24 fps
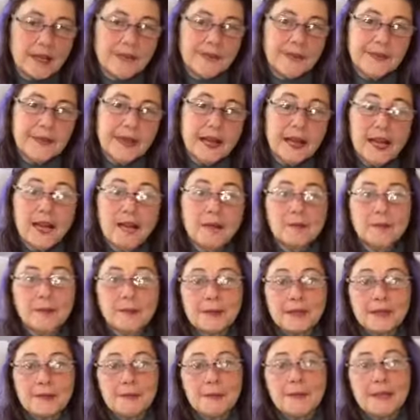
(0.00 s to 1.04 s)
not
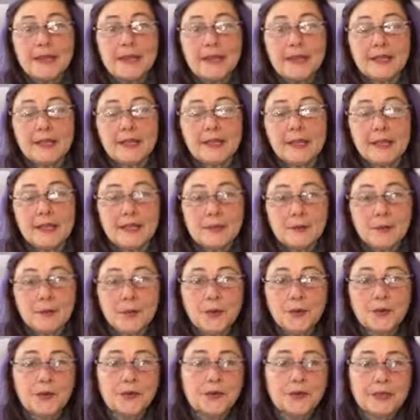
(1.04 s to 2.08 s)
being made as
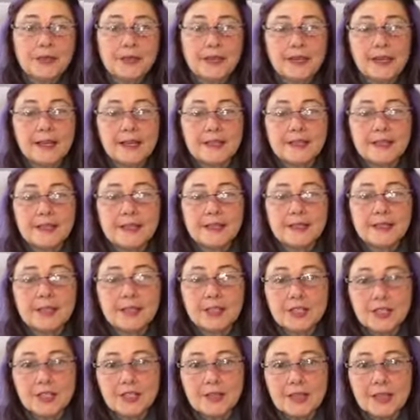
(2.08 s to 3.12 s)
beautifully as it
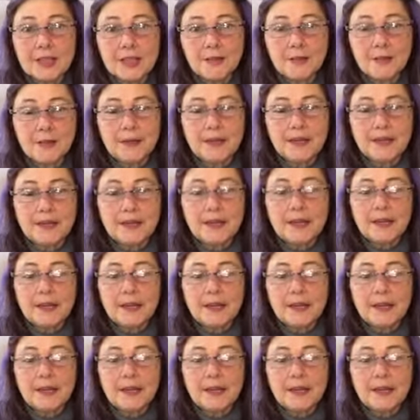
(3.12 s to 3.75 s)
initially had been,